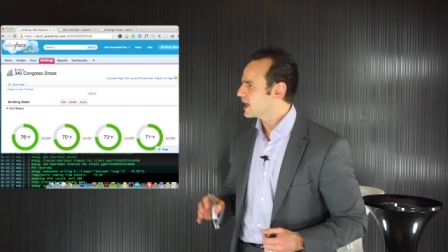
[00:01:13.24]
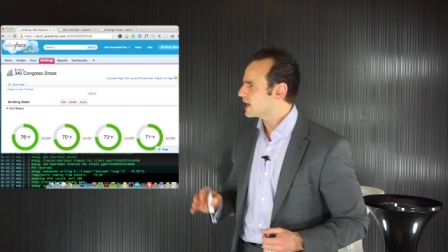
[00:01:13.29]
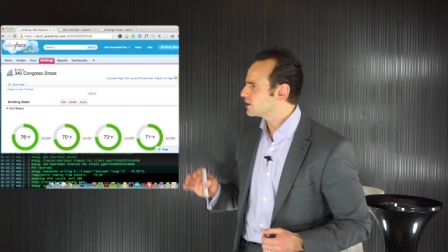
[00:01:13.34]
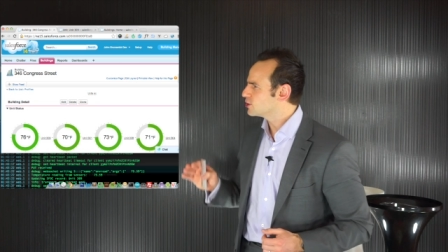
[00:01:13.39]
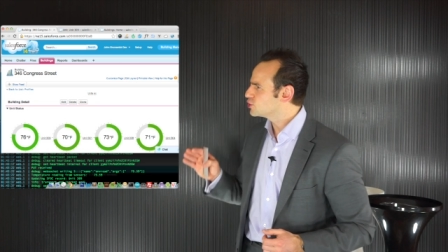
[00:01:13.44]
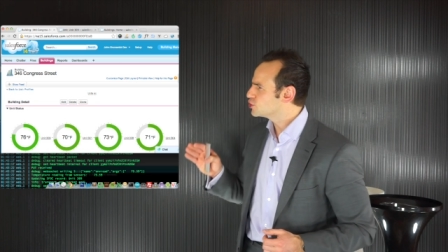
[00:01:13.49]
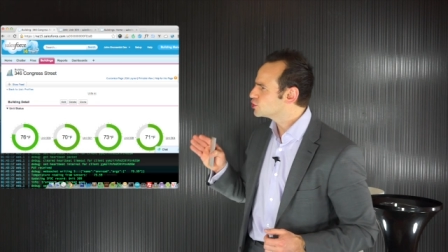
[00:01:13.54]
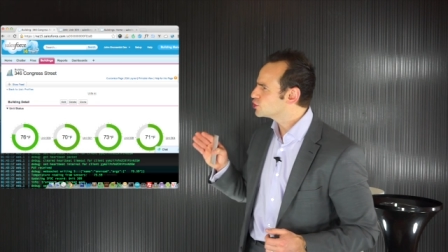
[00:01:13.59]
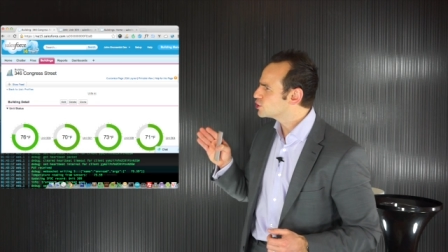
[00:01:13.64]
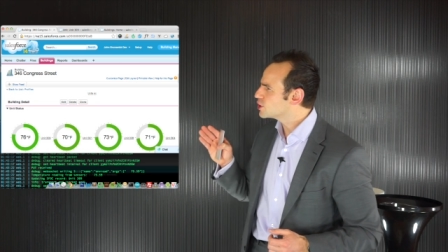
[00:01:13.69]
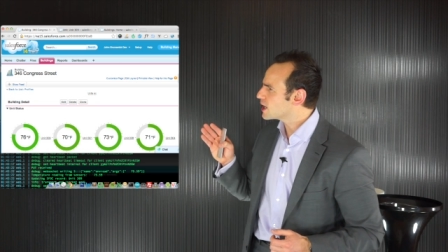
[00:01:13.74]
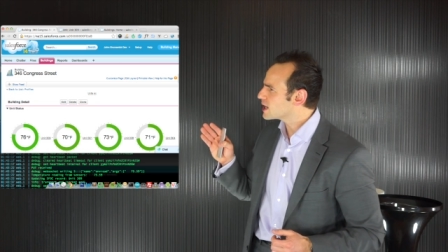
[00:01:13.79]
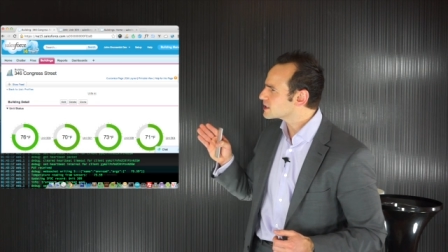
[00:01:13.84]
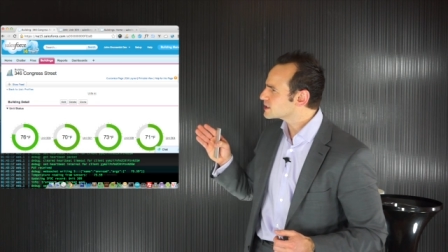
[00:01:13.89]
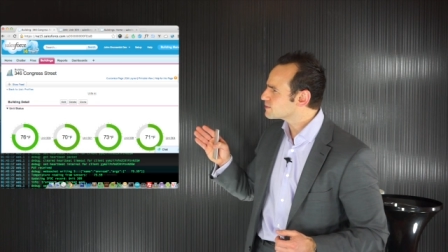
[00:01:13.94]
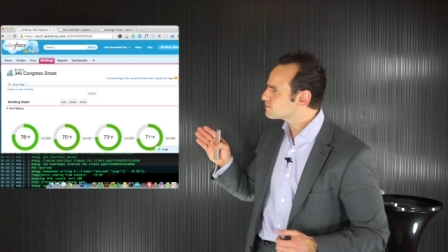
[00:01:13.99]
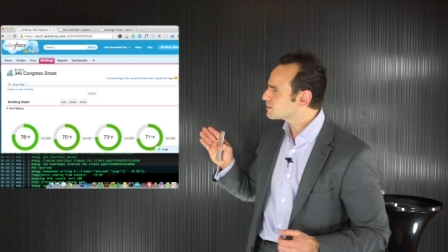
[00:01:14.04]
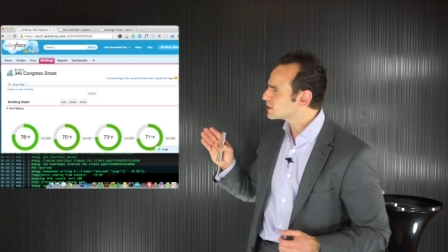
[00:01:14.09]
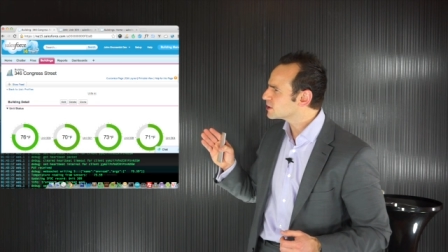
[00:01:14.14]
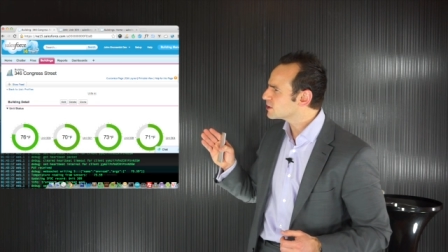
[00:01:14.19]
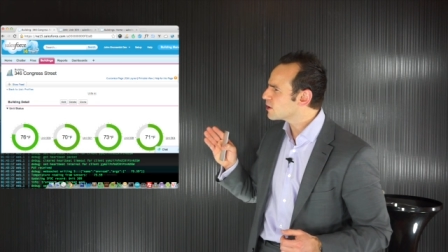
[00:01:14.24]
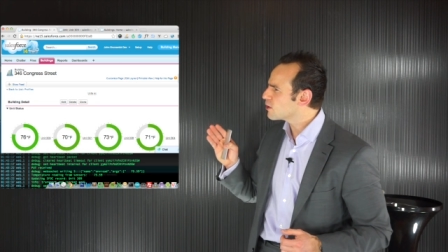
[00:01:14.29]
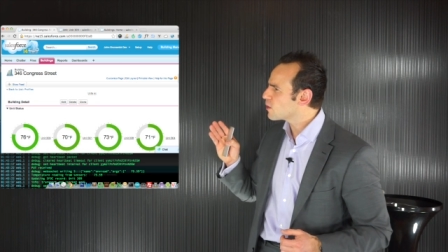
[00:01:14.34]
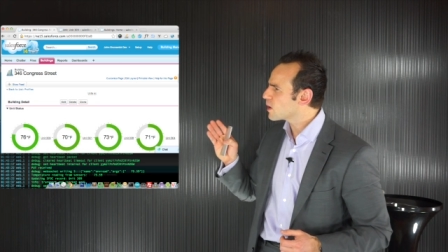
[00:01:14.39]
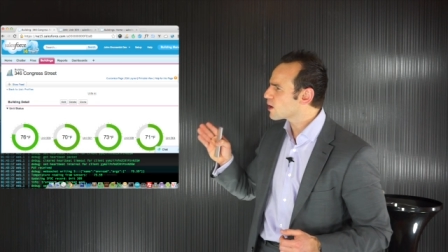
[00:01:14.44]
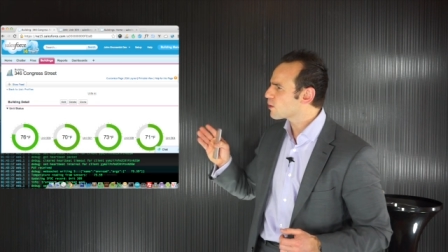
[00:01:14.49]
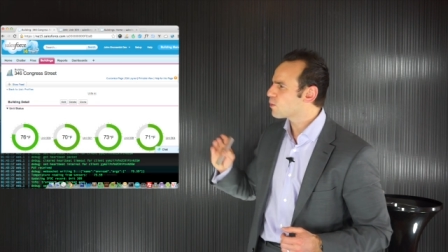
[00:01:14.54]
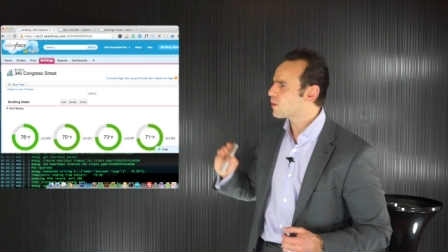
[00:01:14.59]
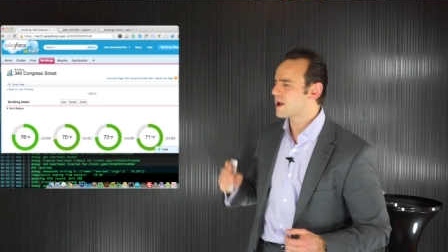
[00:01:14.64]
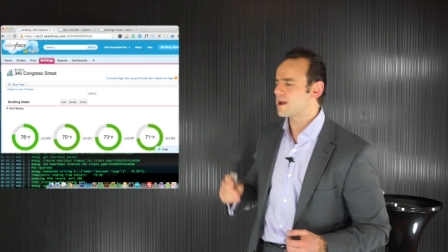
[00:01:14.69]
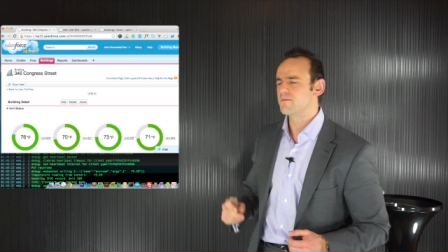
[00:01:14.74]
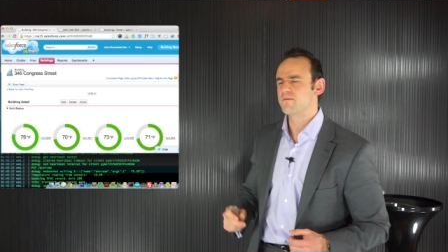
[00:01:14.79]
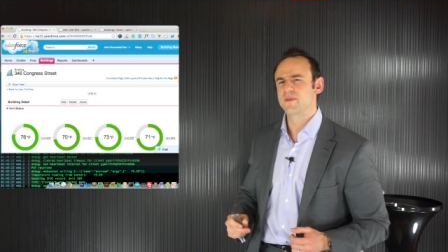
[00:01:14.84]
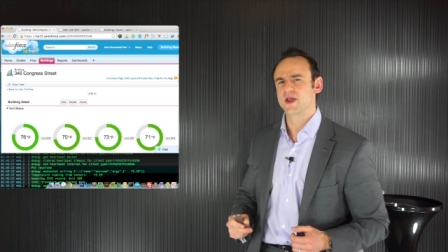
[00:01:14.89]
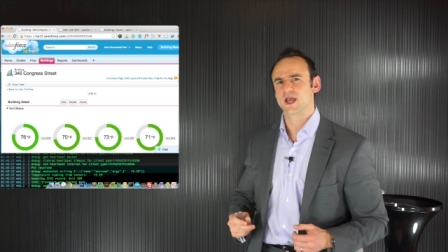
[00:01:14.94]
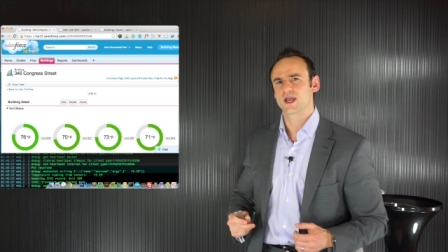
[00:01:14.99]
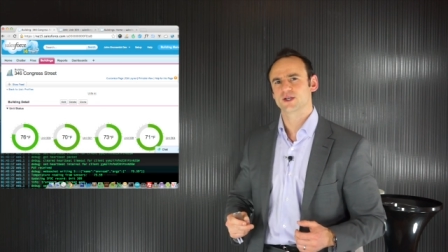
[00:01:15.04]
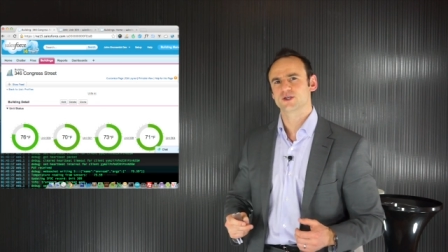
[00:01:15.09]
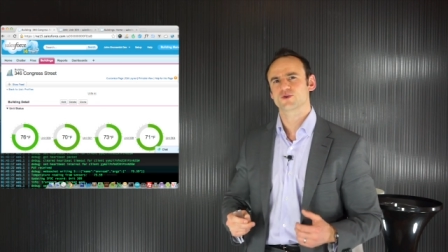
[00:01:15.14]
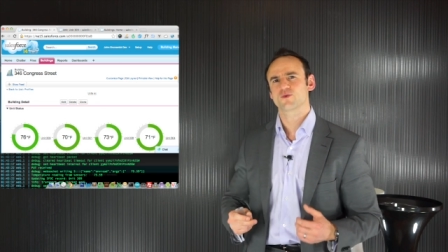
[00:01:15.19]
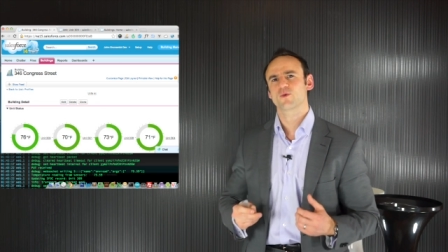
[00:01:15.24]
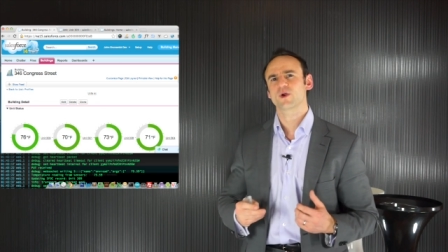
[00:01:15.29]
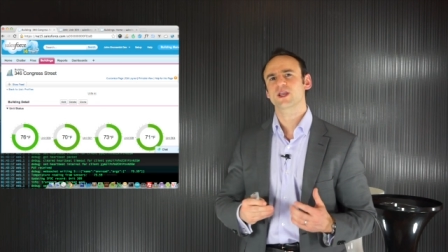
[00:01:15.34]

And just below our web page,